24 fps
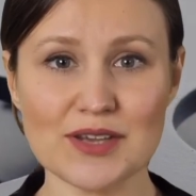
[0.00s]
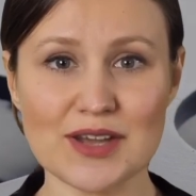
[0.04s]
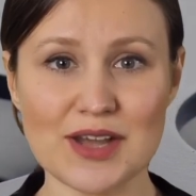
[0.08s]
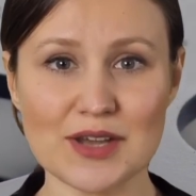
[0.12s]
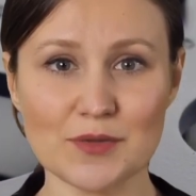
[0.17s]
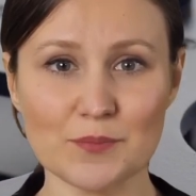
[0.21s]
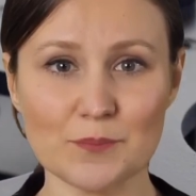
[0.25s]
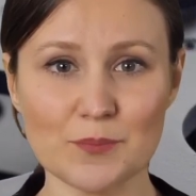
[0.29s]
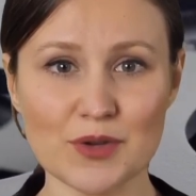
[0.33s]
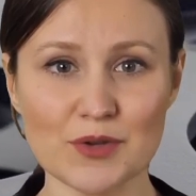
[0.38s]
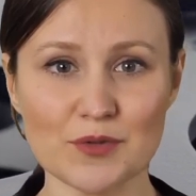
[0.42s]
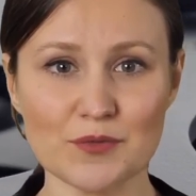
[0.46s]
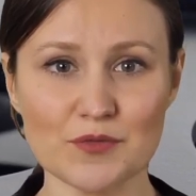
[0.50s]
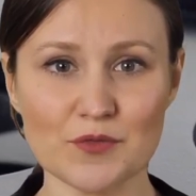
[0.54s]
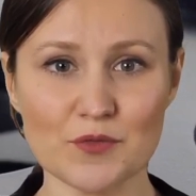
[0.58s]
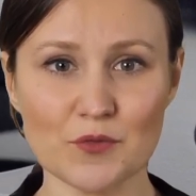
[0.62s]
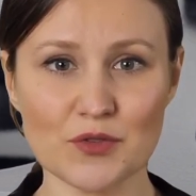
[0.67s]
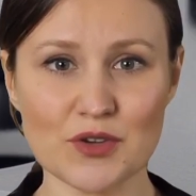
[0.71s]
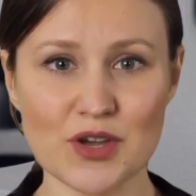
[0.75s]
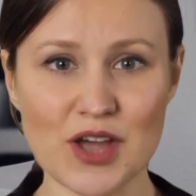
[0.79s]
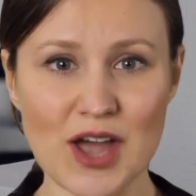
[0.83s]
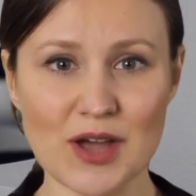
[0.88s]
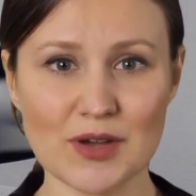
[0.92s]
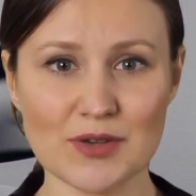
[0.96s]
can move through
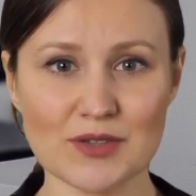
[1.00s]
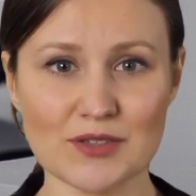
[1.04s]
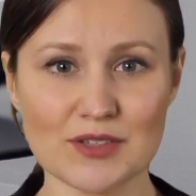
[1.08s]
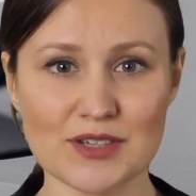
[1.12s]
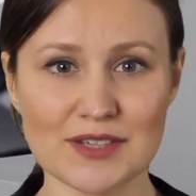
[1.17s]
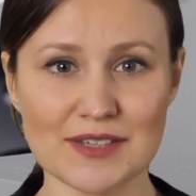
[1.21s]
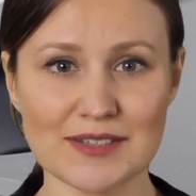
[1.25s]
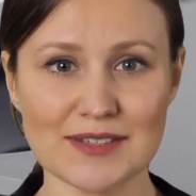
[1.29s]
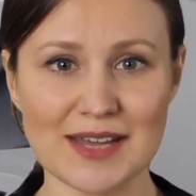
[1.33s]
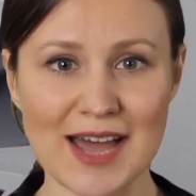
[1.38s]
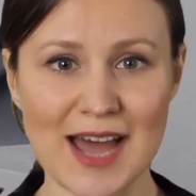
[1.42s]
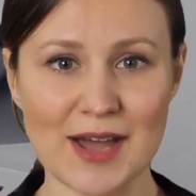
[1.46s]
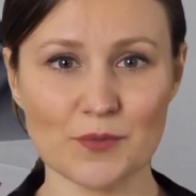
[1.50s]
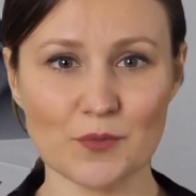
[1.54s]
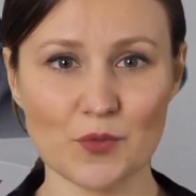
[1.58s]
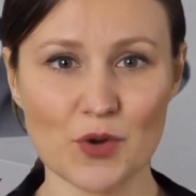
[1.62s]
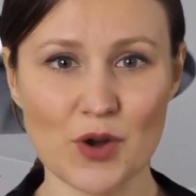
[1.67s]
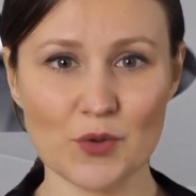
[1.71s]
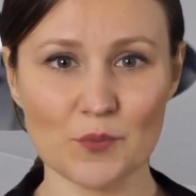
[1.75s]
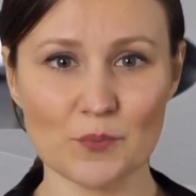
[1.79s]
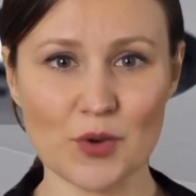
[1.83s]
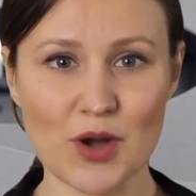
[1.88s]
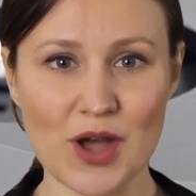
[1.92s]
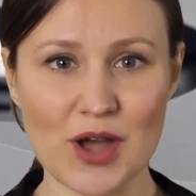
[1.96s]
challenges and
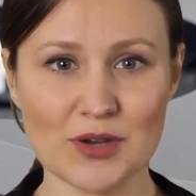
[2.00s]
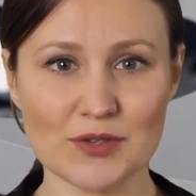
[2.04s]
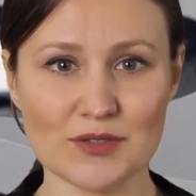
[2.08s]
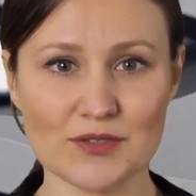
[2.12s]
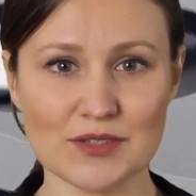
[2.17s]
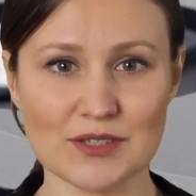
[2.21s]
roadblocks